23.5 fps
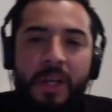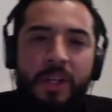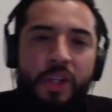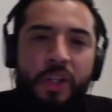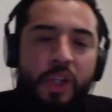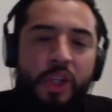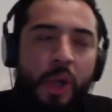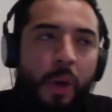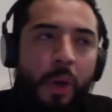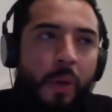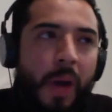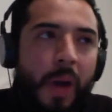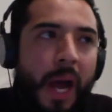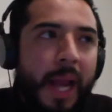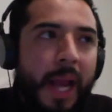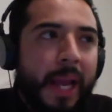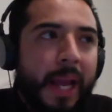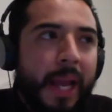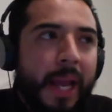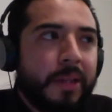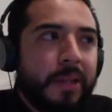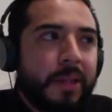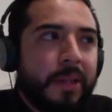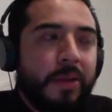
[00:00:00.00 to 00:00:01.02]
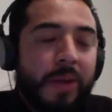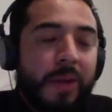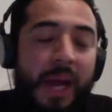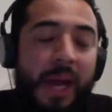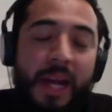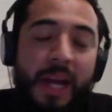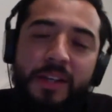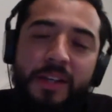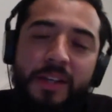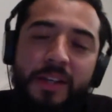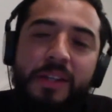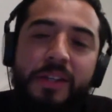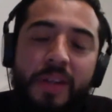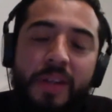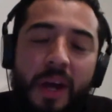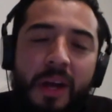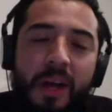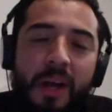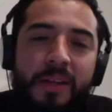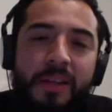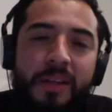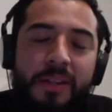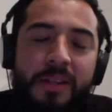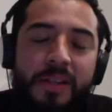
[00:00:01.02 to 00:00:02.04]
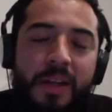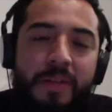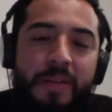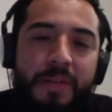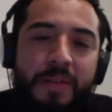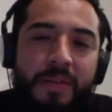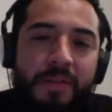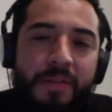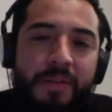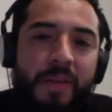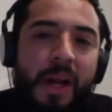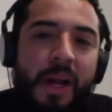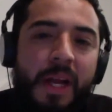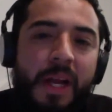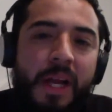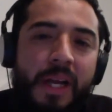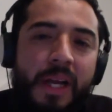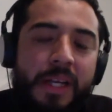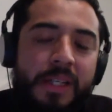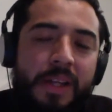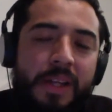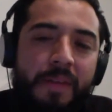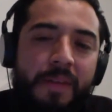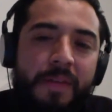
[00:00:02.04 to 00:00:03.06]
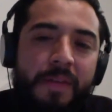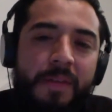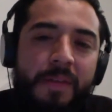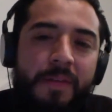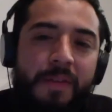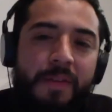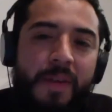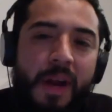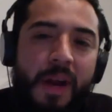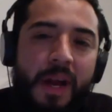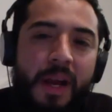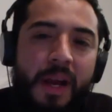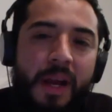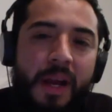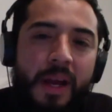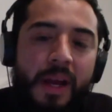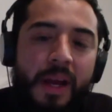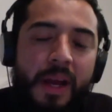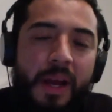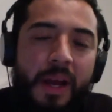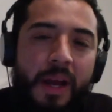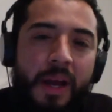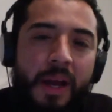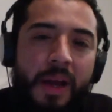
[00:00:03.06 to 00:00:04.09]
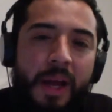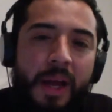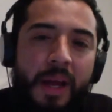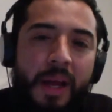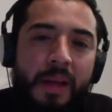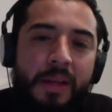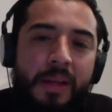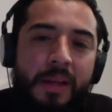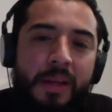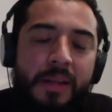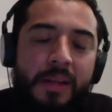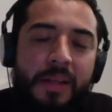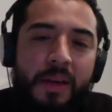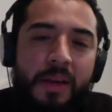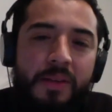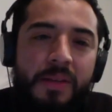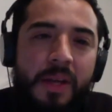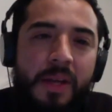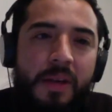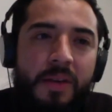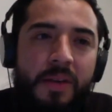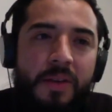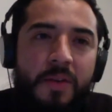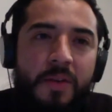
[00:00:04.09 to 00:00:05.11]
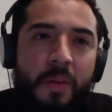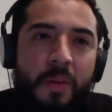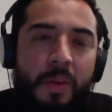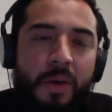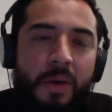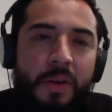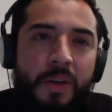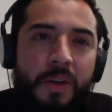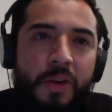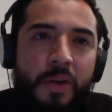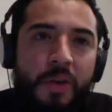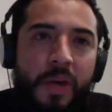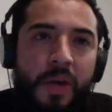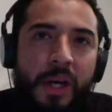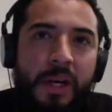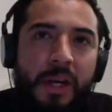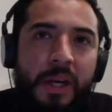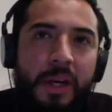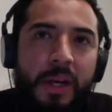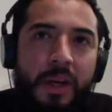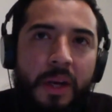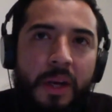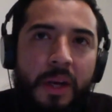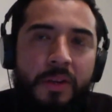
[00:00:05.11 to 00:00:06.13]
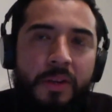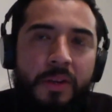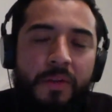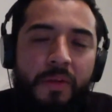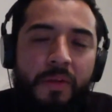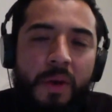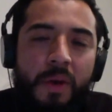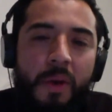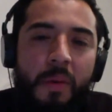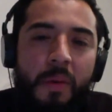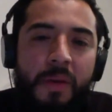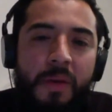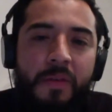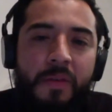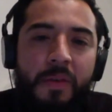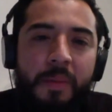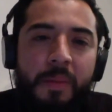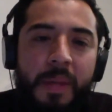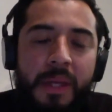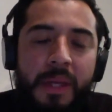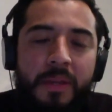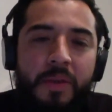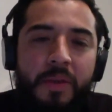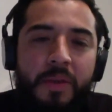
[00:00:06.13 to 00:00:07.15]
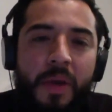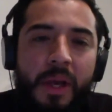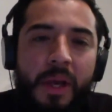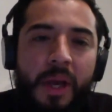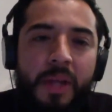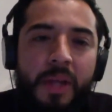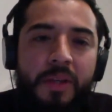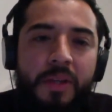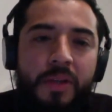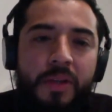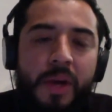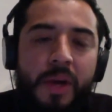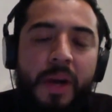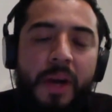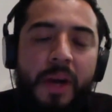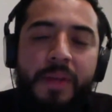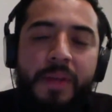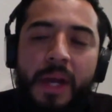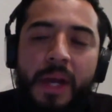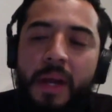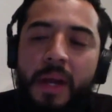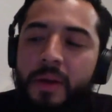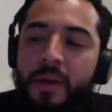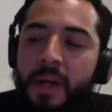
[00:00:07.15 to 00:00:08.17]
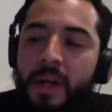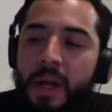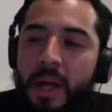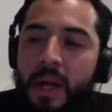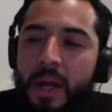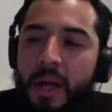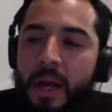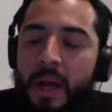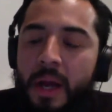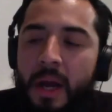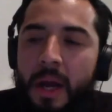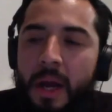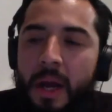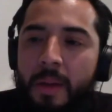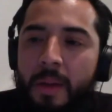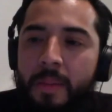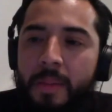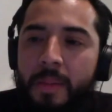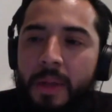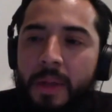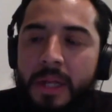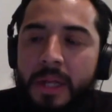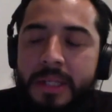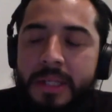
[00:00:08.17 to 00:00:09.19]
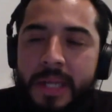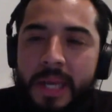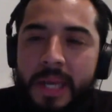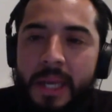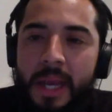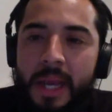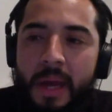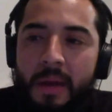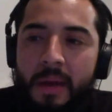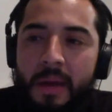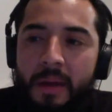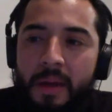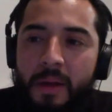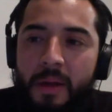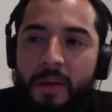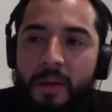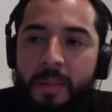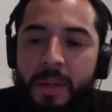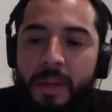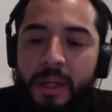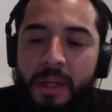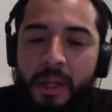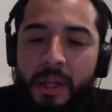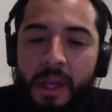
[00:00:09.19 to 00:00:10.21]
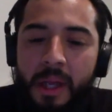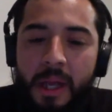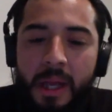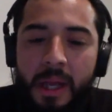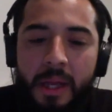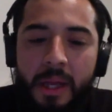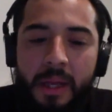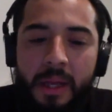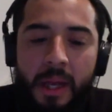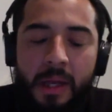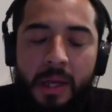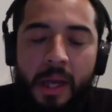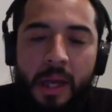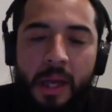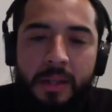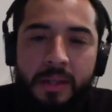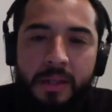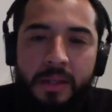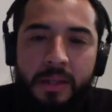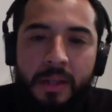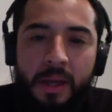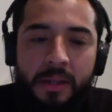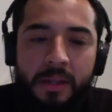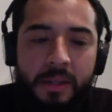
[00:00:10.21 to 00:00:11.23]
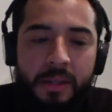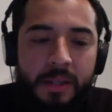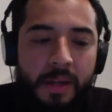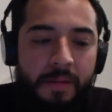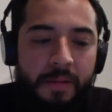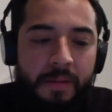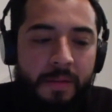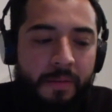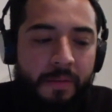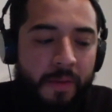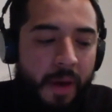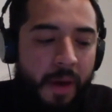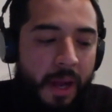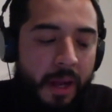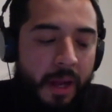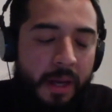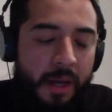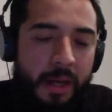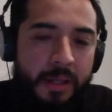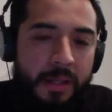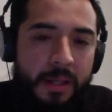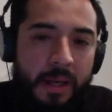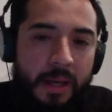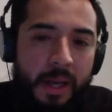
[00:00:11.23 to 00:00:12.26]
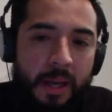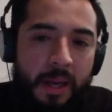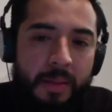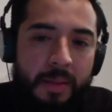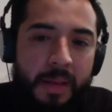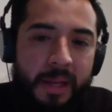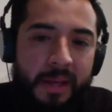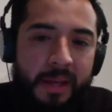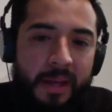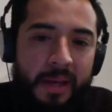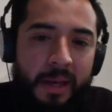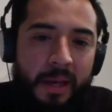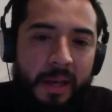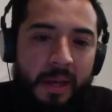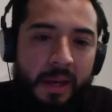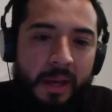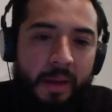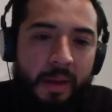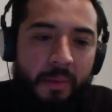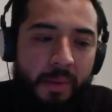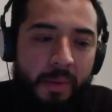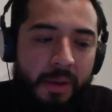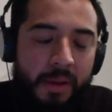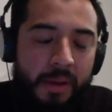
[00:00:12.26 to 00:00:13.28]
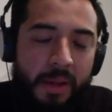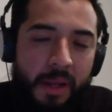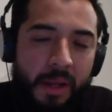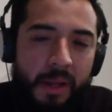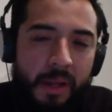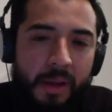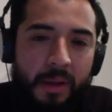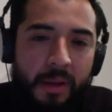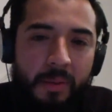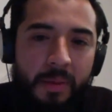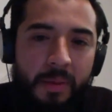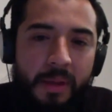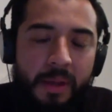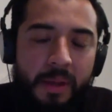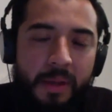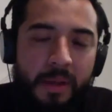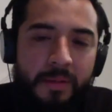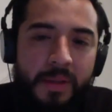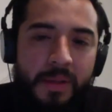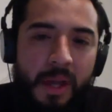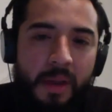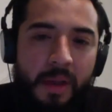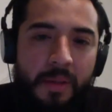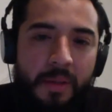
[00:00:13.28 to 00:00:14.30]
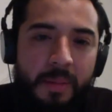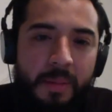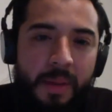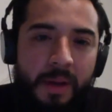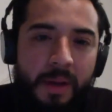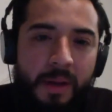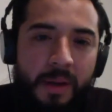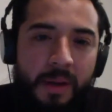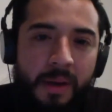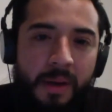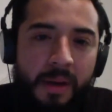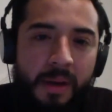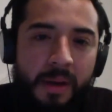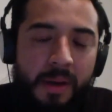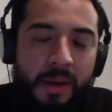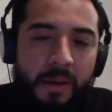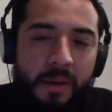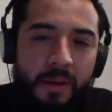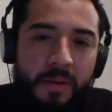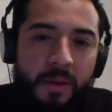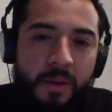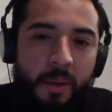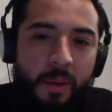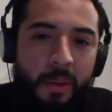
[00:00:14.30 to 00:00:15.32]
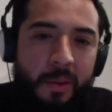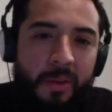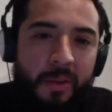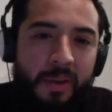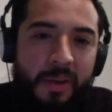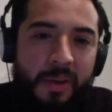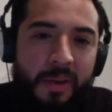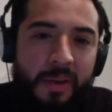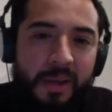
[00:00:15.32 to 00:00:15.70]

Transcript: So I got to actually talk to Stefan Fry. Stefan Fry and the Seattle Sounders were training not too far away from me, so I got to drive down, got to hang out a little bit, and I got to talk to Stefan Fry. And I said, "Hey, man, what do you think? What do you think of Tyler Miller?" And he goes, "Who?"